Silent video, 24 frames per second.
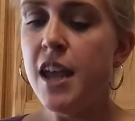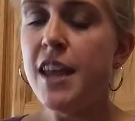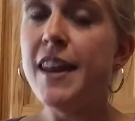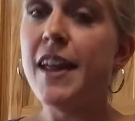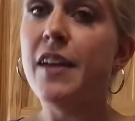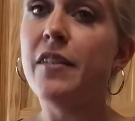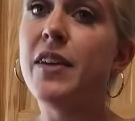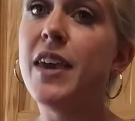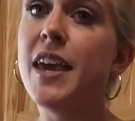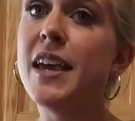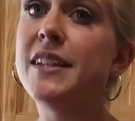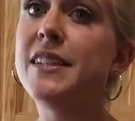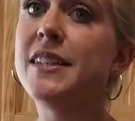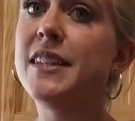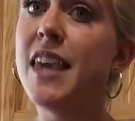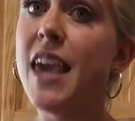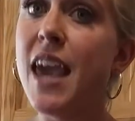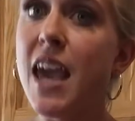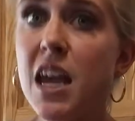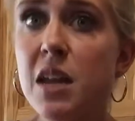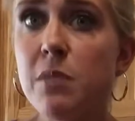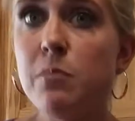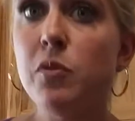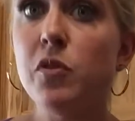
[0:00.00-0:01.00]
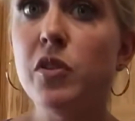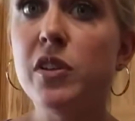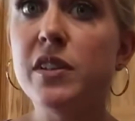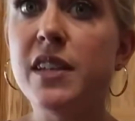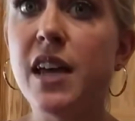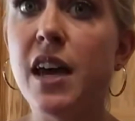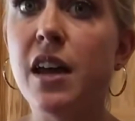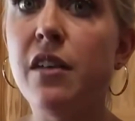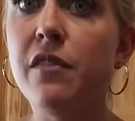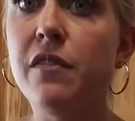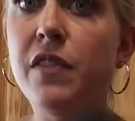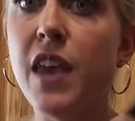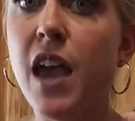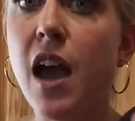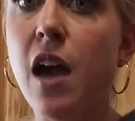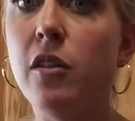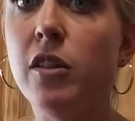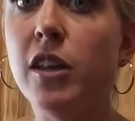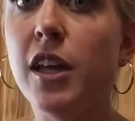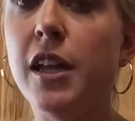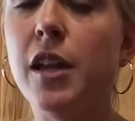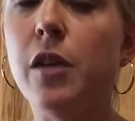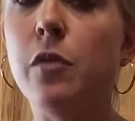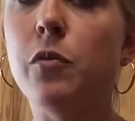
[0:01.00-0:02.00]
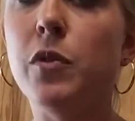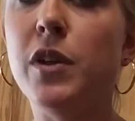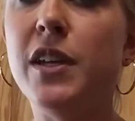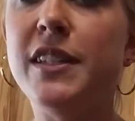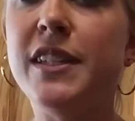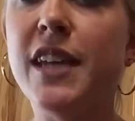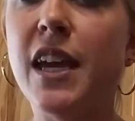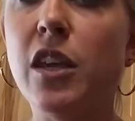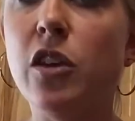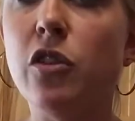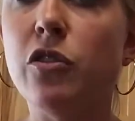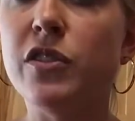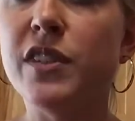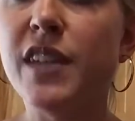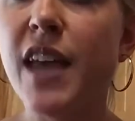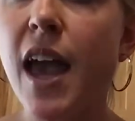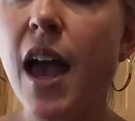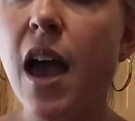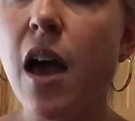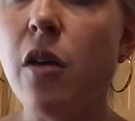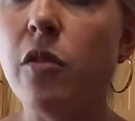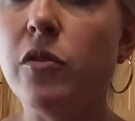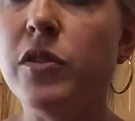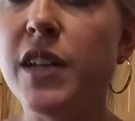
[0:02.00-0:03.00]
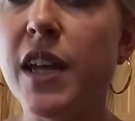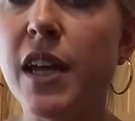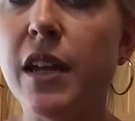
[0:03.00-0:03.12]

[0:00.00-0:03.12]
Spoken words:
Now, kids can pull us out of the outlet and reset your sound,